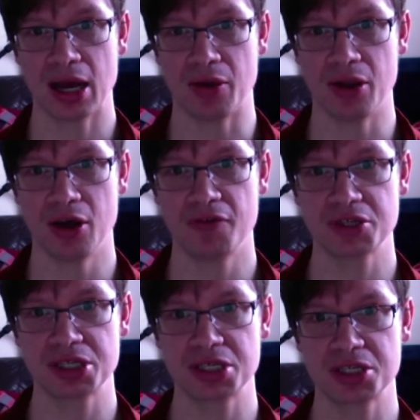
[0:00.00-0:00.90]
nervous
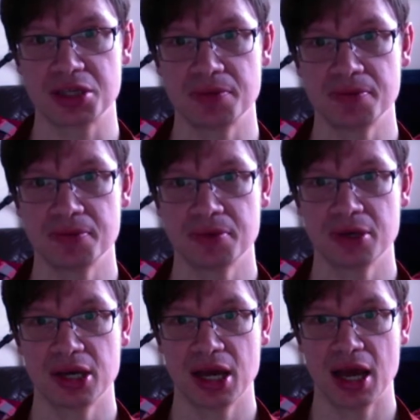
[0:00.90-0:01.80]
system,
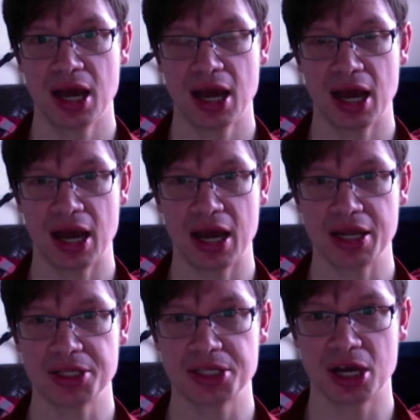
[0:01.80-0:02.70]

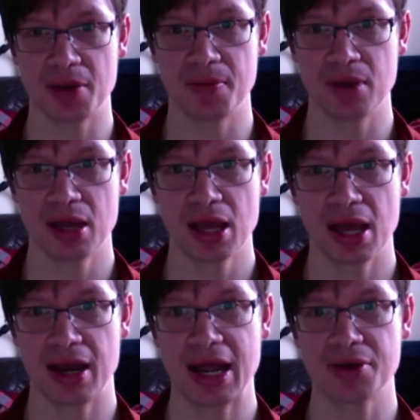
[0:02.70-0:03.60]
and it
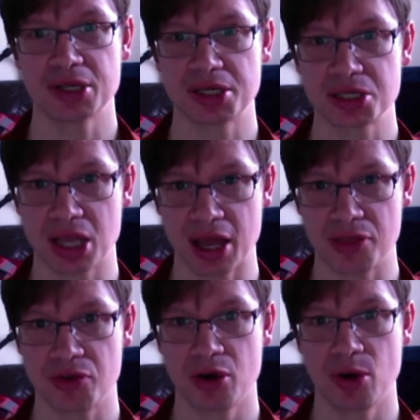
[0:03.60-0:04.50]
allows us to get
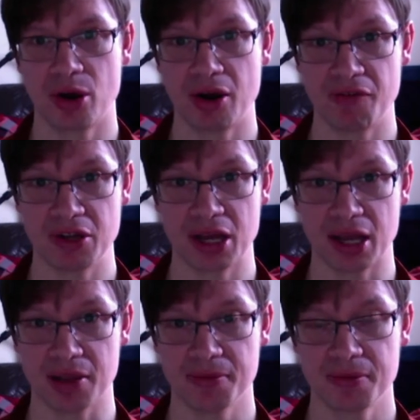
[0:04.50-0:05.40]
through our
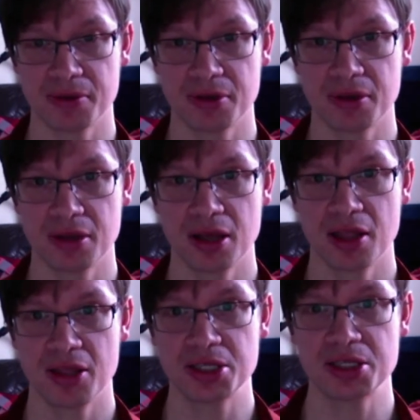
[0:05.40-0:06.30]
everyday.
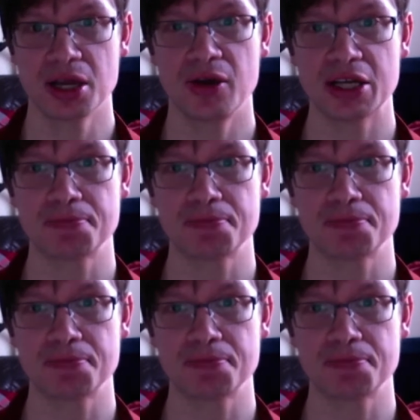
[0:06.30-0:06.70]
This is known as